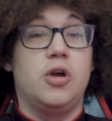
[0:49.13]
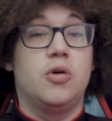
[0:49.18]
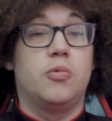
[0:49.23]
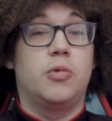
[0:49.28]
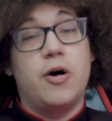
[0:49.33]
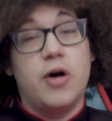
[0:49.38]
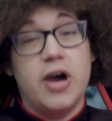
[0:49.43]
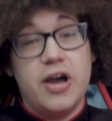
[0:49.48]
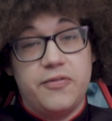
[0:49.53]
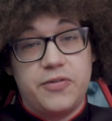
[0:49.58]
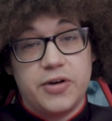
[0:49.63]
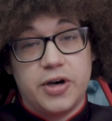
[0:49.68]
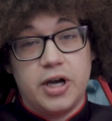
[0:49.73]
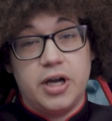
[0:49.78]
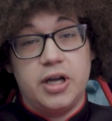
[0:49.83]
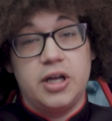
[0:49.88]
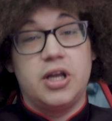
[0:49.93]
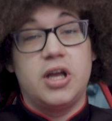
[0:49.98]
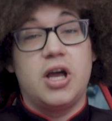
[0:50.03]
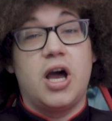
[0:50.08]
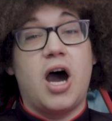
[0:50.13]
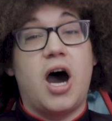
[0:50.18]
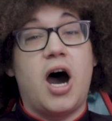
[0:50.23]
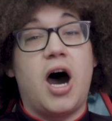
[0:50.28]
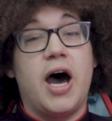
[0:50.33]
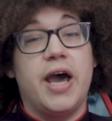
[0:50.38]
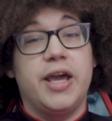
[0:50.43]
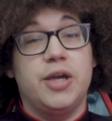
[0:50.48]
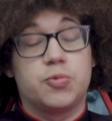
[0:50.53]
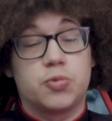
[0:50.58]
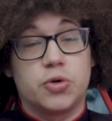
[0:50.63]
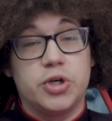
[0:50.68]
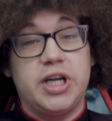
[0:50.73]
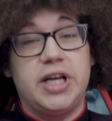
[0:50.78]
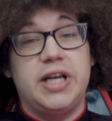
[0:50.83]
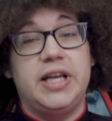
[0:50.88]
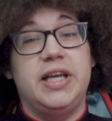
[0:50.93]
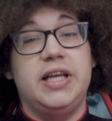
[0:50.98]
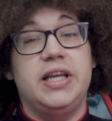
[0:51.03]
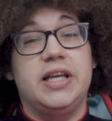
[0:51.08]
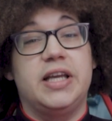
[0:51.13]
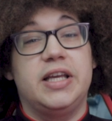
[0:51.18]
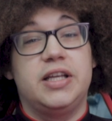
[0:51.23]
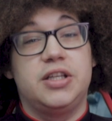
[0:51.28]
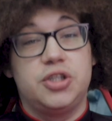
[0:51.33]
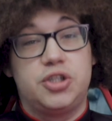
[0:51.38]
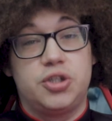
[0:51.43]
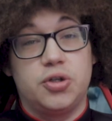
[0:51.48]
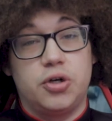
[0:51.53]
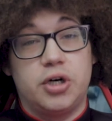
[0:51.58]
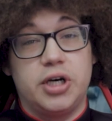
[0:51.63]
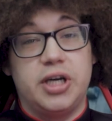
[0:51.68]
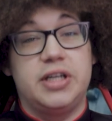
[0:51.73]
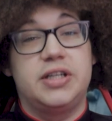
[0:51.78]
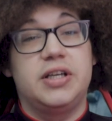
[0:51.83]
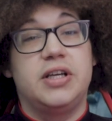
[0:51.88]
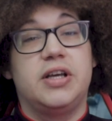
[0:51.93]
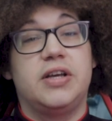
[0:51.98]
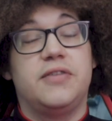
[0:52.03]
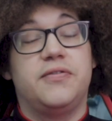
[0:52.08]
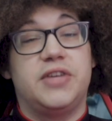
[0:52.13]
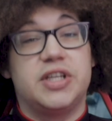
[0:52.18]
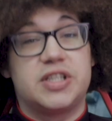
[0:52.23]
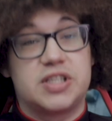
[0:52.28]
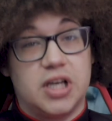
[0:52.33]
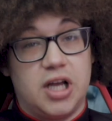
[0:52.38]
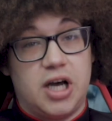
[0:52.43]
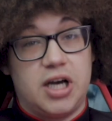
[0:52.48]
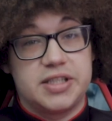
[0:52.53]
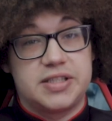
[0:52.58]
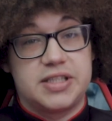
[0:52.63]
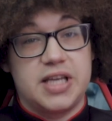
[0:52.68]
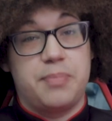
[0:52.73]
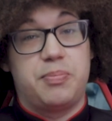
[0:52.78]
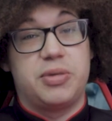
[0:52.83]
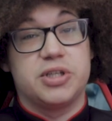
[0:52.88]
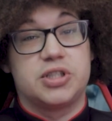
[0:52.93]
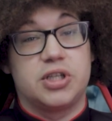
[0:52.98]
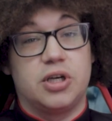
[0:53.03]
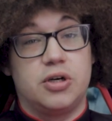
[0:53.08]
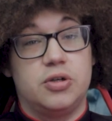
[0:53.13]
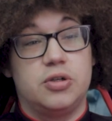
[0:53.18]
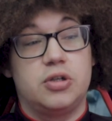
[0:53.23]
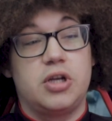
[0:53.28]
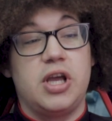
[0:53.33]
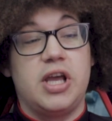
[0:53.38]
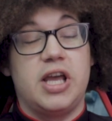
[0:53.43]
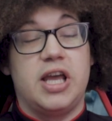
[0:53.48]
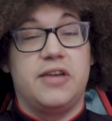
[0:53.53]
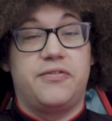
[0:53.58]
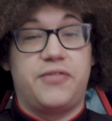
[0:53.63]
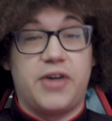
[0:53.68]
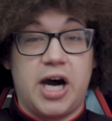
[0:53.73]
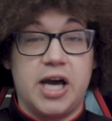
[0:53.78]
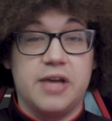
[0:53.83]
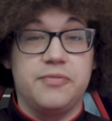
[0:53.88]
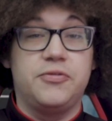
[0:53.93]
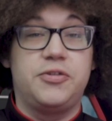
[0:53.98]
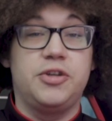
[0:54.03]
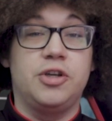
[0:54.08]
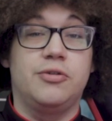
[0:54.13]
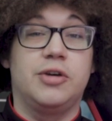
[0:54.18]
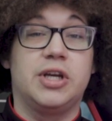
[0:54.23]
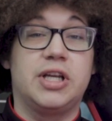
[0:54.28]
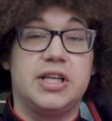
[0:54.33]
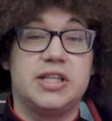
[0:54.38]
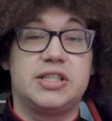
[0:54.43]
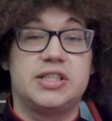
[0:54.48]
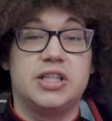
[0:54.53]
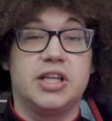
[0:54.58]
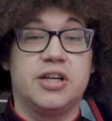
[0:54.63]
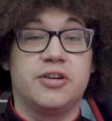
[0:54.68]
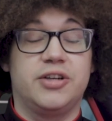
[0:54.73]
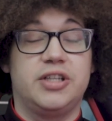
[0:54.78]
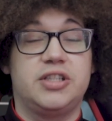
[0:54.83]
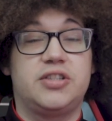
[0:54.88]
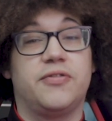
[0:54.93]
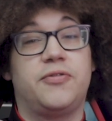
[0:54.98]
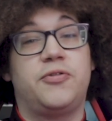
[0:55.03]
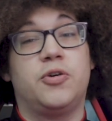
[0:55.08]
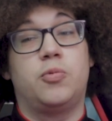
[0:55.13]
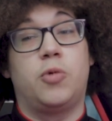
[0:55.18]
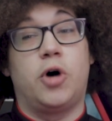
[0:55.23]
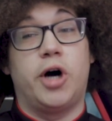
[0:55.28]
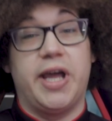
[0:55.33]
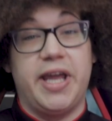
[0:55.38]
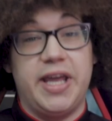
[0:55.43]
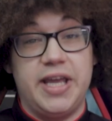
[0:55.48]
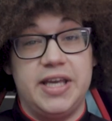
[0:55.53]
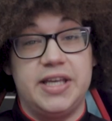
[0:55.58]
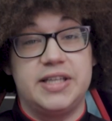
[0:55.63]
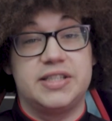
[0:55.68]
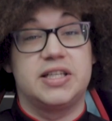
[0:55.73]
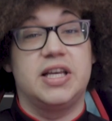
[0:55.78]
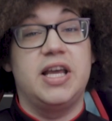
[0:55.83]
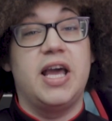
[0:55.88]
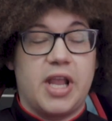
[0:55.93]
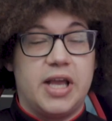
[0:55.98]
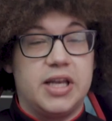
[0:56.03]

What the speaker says: However, I really enjoyed this last episode if I'm viewing this series for what it is.